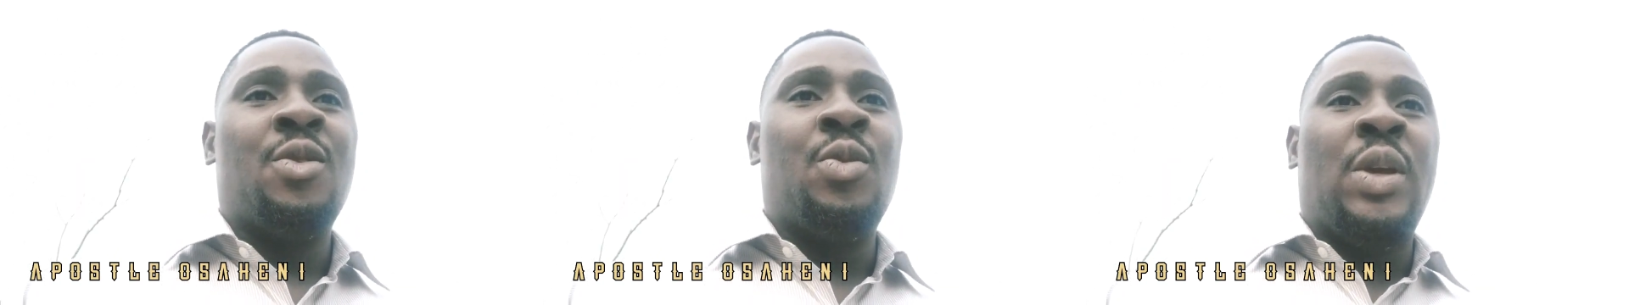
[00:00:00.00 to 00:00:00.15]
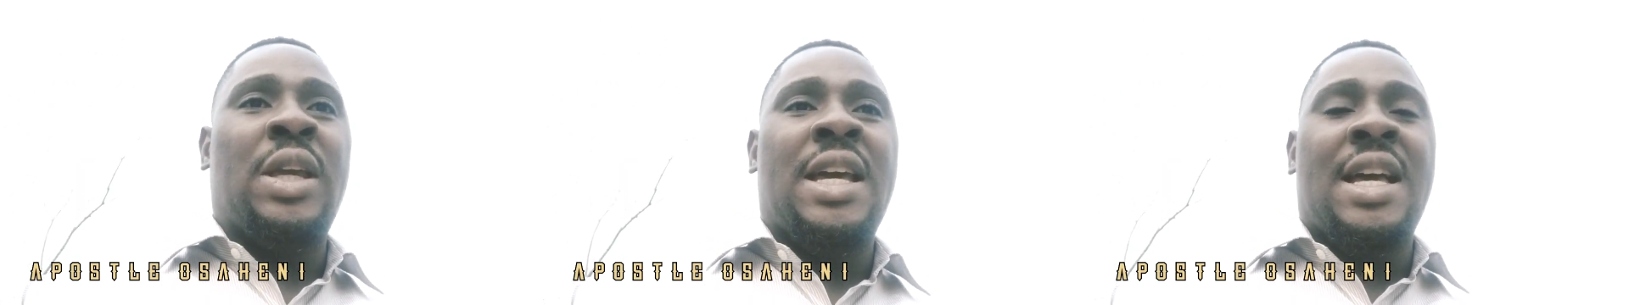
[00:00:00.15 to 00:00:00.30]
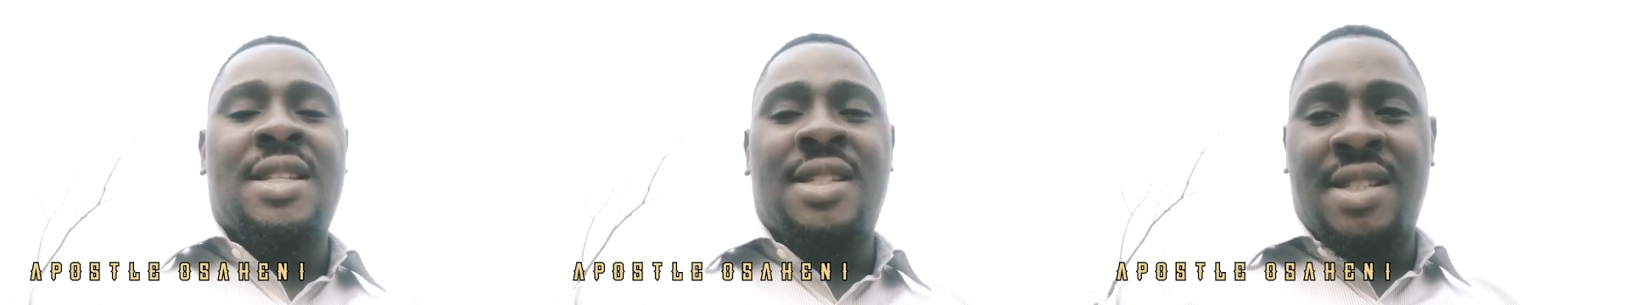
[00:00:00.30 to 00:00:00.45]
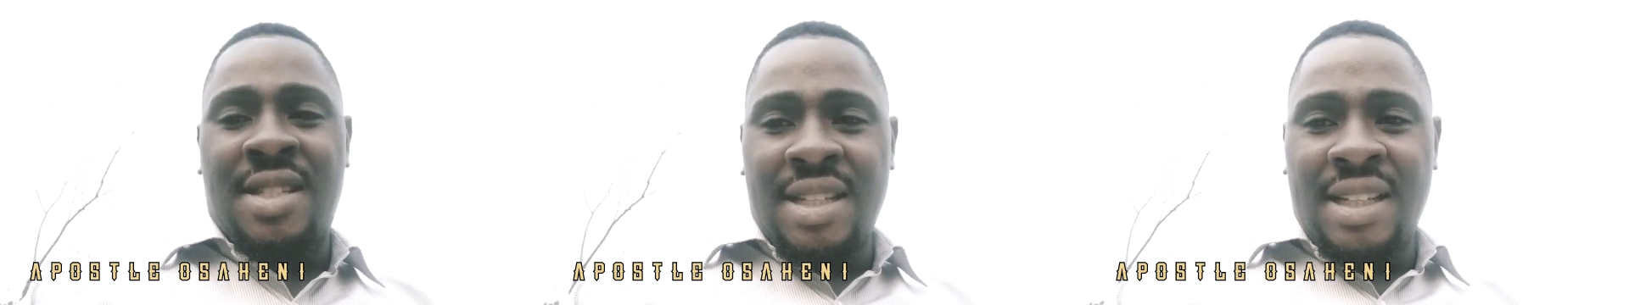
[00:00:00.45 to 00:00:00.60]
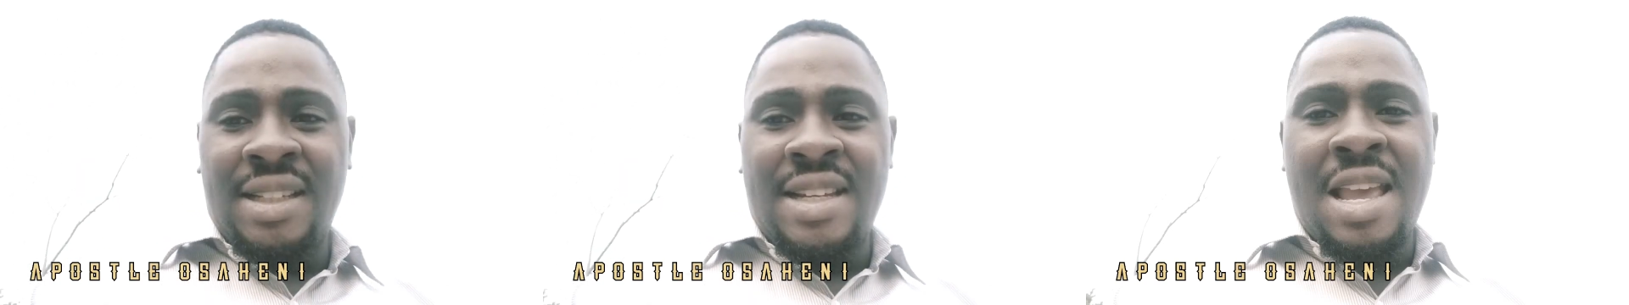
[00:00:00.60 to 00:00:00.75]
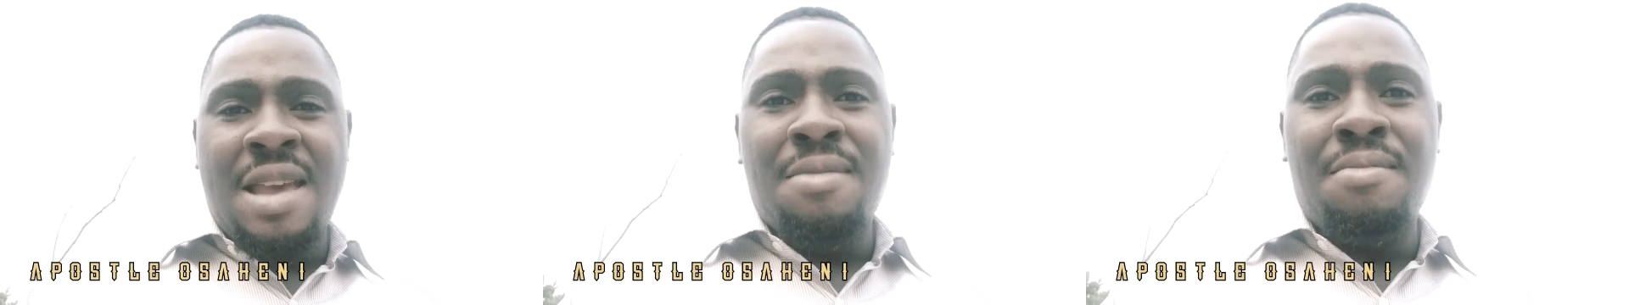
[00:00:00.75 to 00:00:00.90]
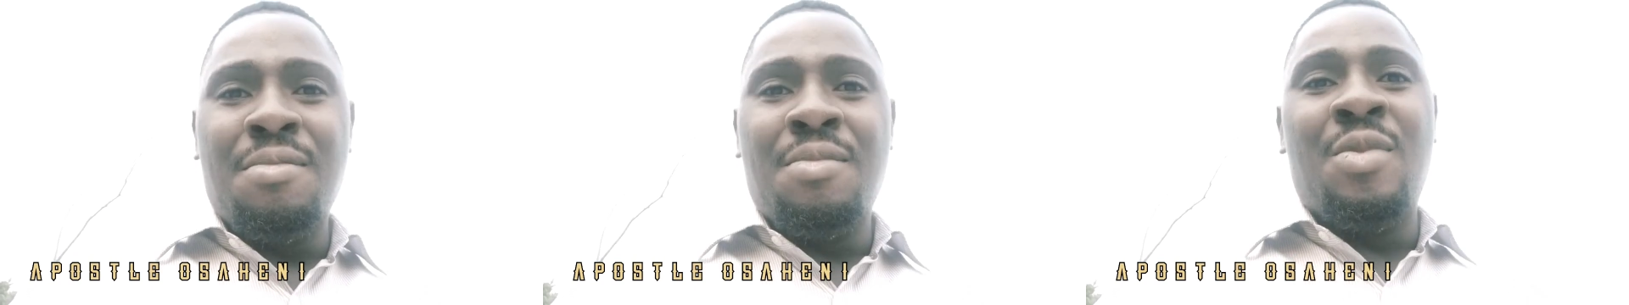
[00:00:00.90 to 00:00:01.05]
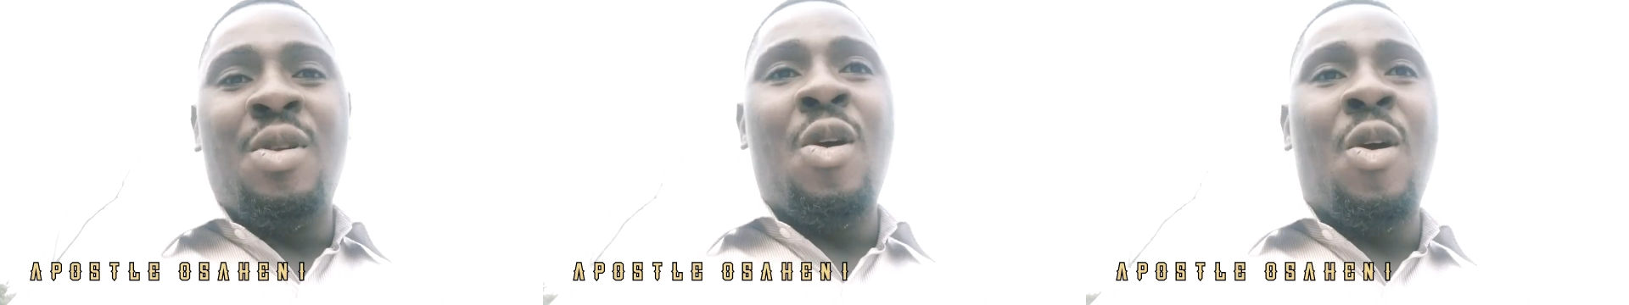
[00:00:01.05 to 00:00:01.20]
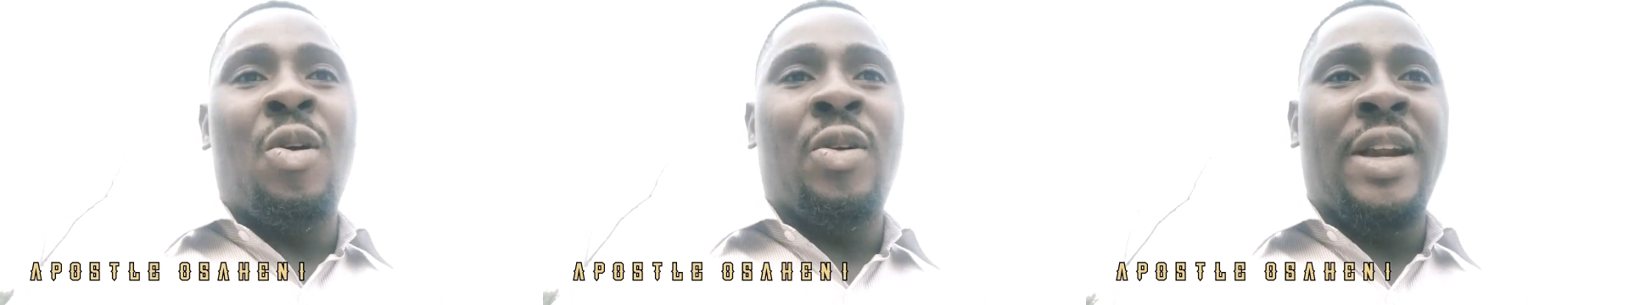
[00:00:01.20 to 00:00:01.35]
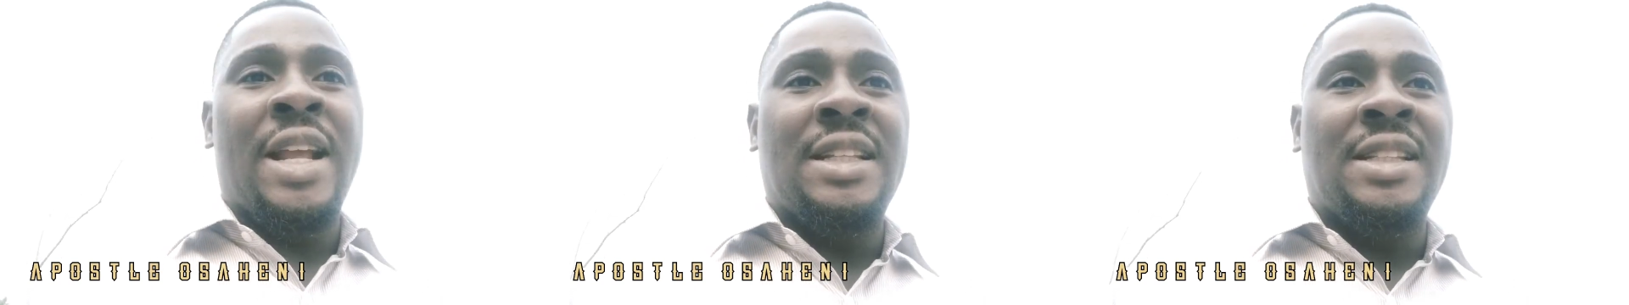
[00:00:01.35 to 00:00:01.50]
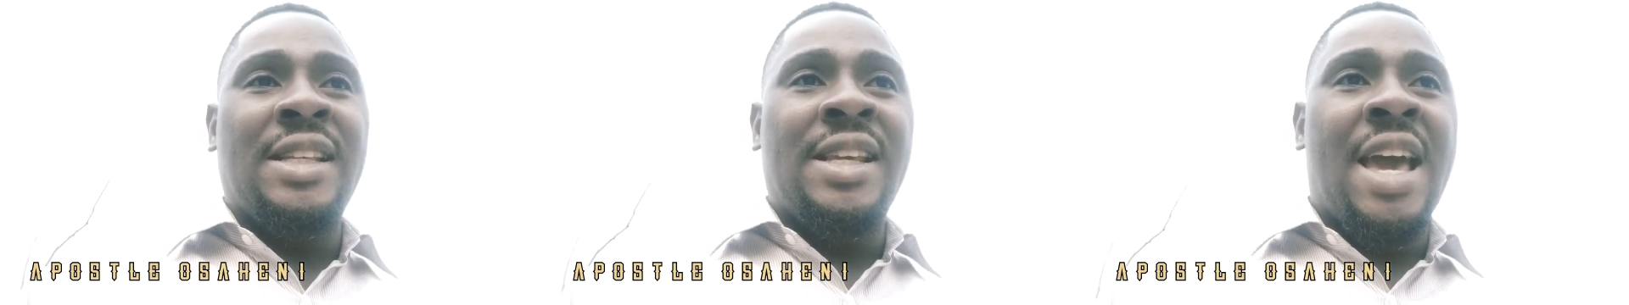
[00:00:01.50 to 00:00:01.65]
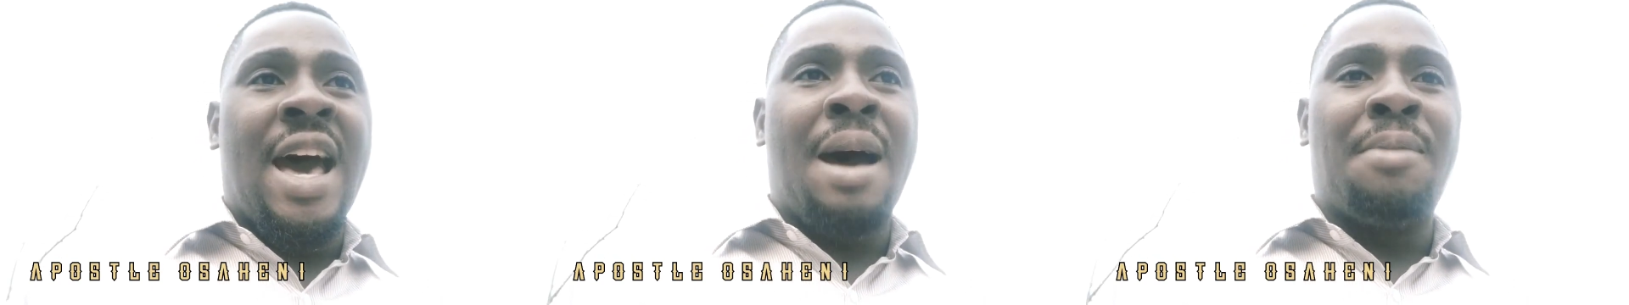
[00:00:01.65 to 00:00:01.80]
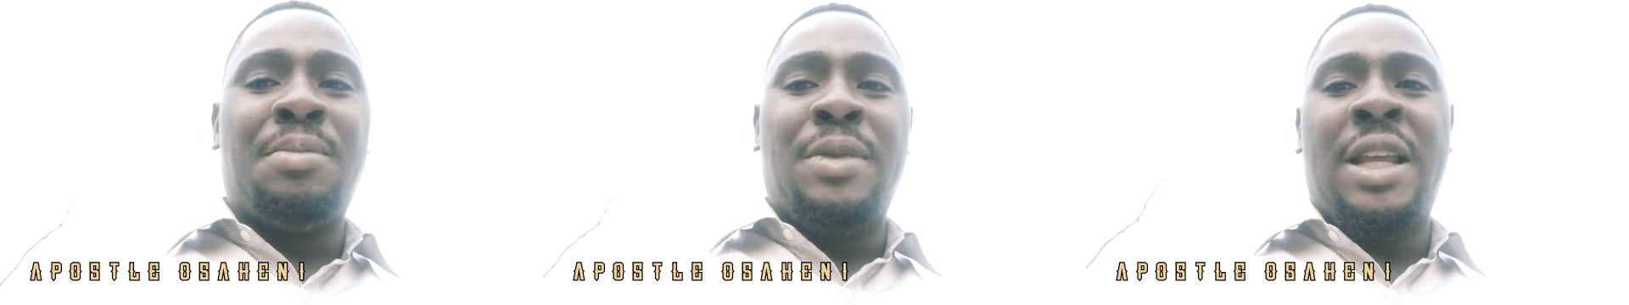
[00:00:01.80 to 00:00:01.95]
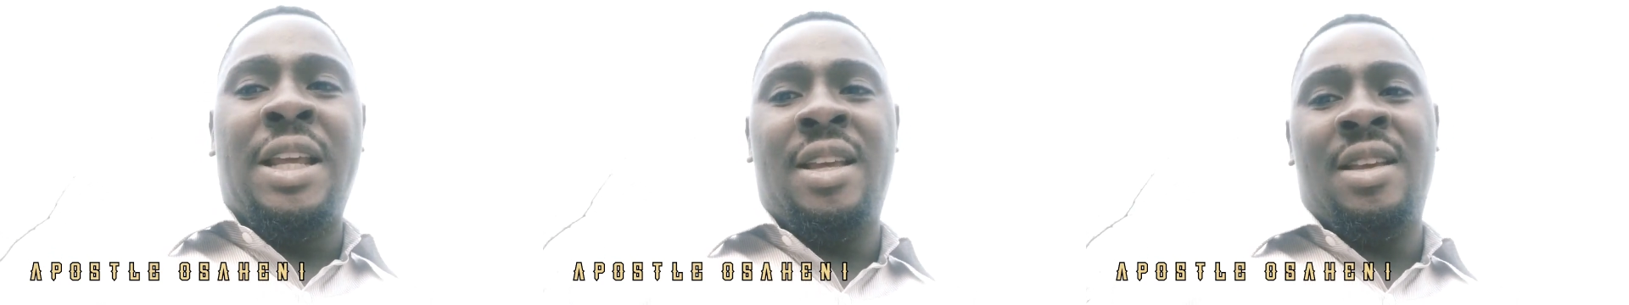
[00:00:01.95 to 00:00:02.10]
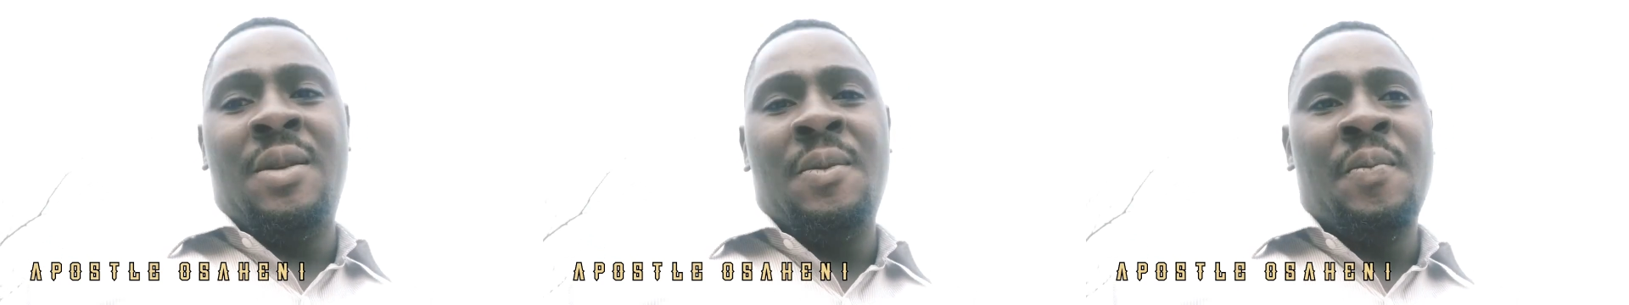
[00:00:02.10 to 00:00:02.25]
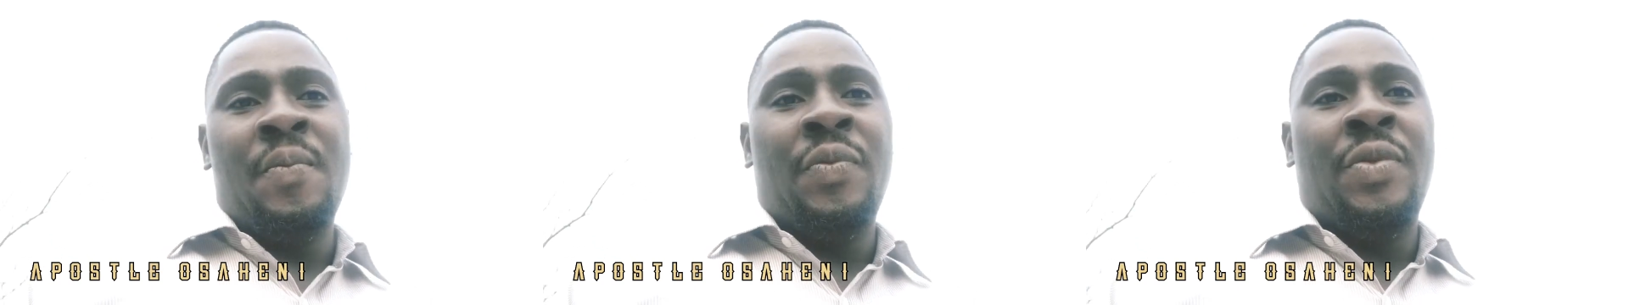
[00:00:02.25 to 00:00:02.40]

We can see them already happening.